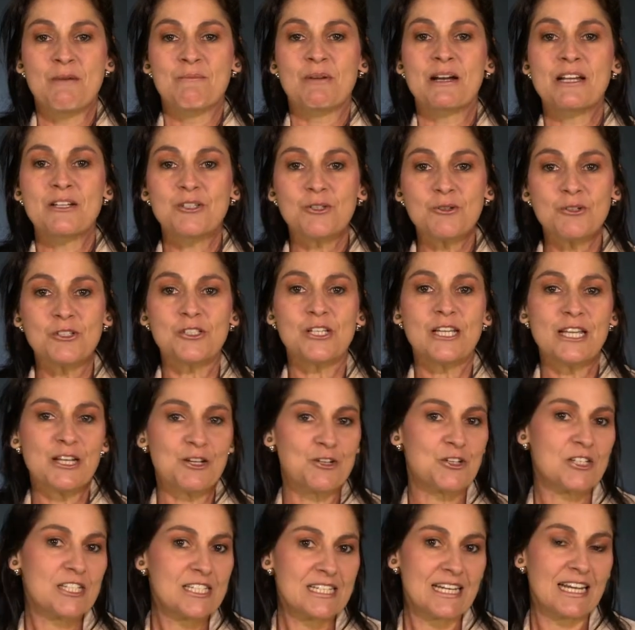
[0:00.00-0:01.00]
But it's also
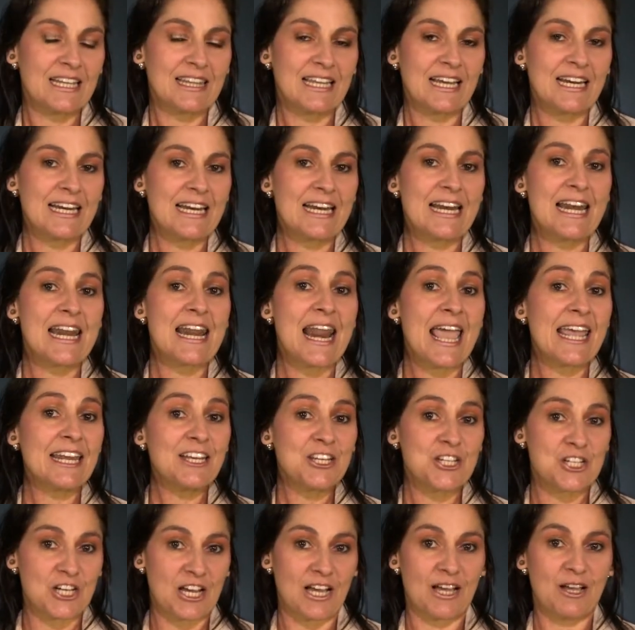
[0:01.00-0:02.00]
interesting that in
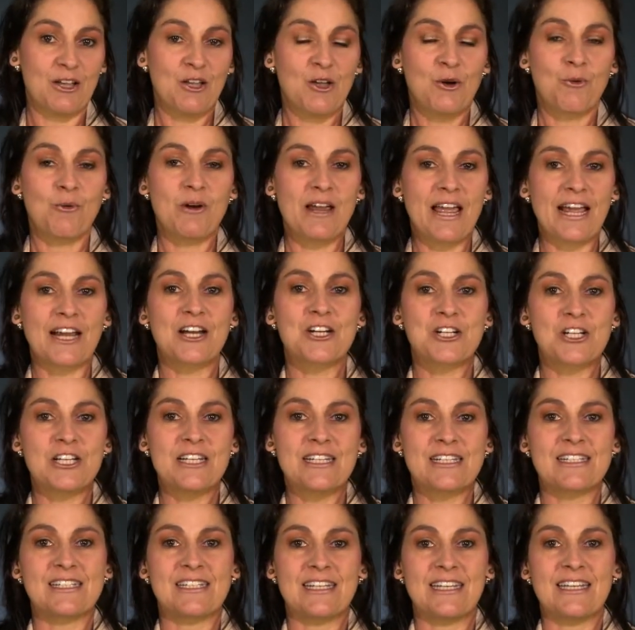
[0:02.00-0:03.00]
nature, we
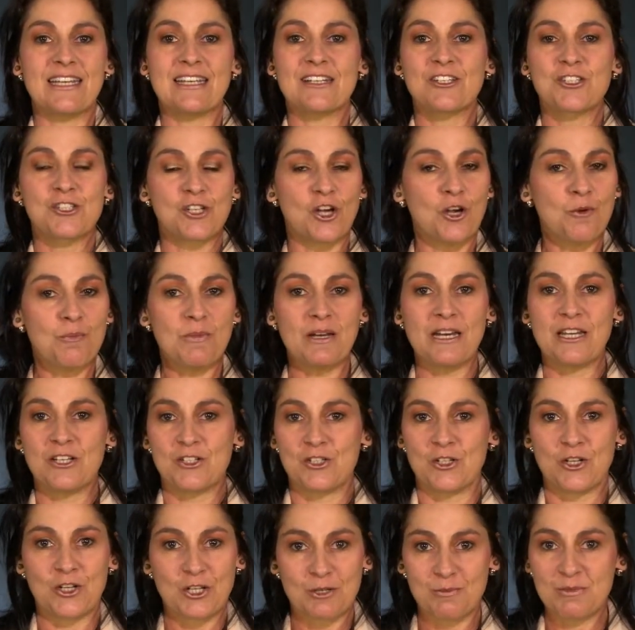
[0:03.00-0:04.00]
actually see in so many
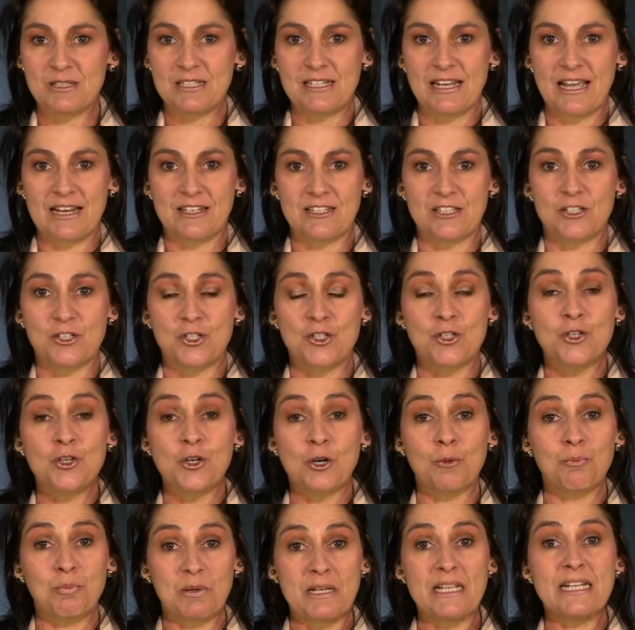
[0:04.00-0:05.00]
circumstances two
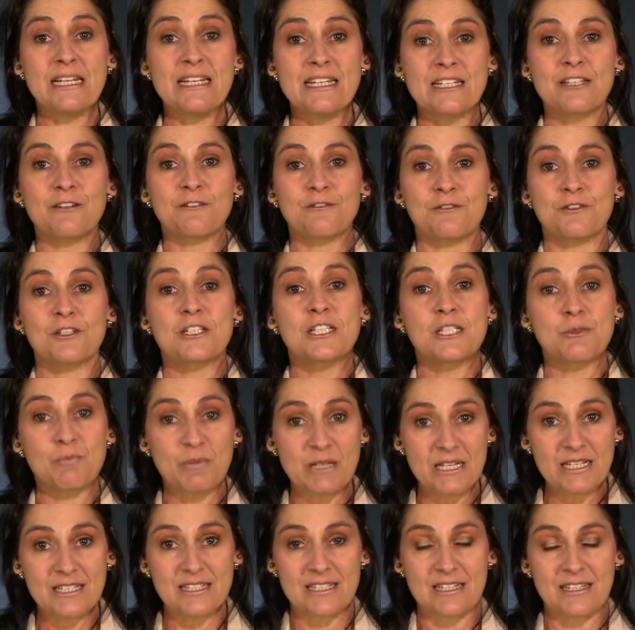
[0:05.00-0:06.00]
completely different
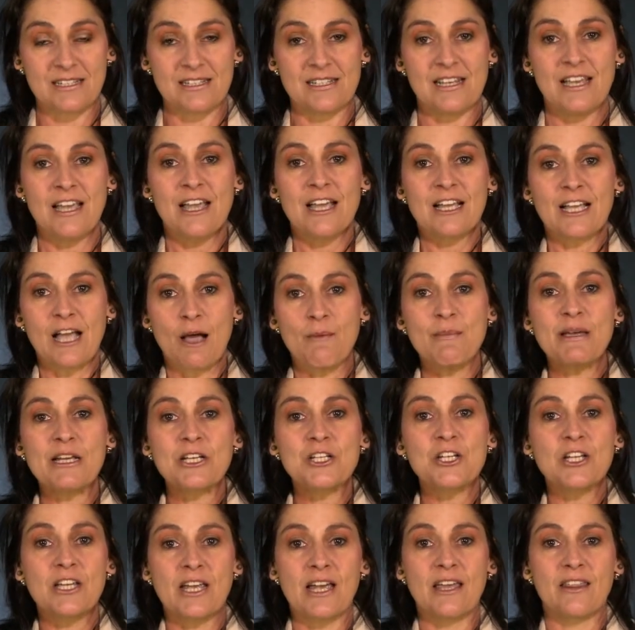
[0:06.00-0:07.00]
species coming
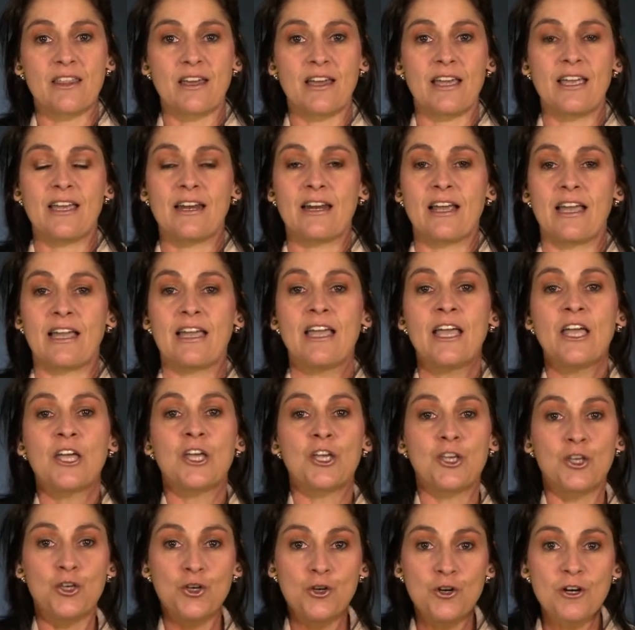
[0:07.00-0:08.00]
together in a
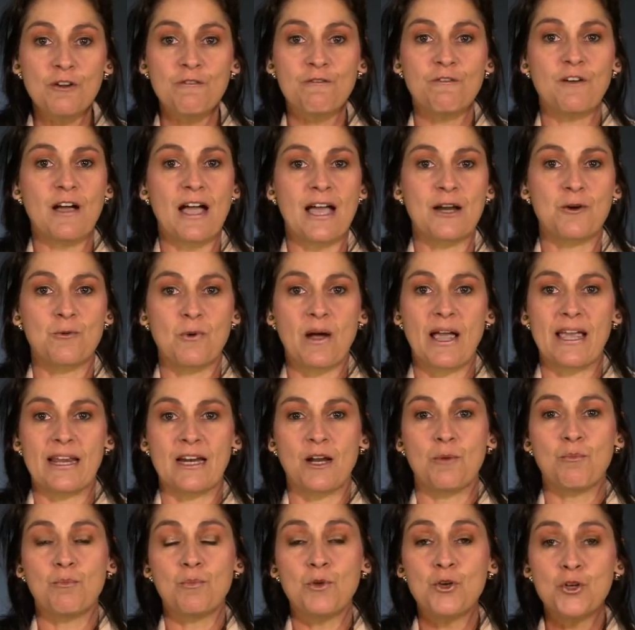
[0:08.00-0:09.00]
unified way,
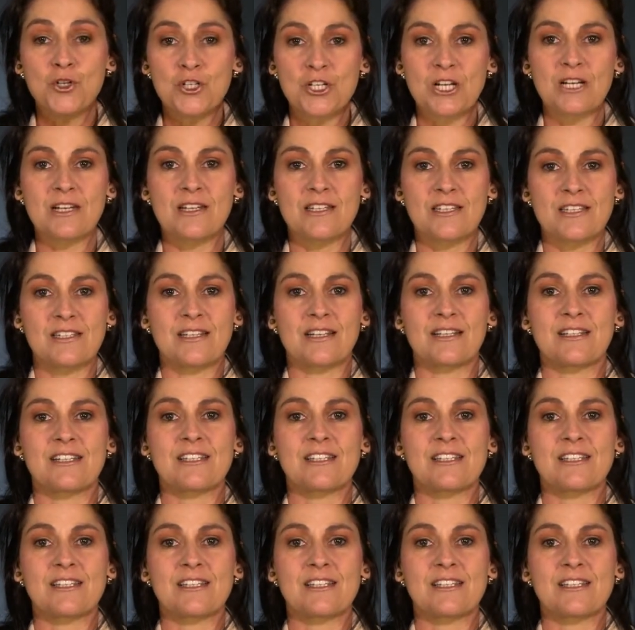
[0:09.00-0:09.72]
in a mutualistic,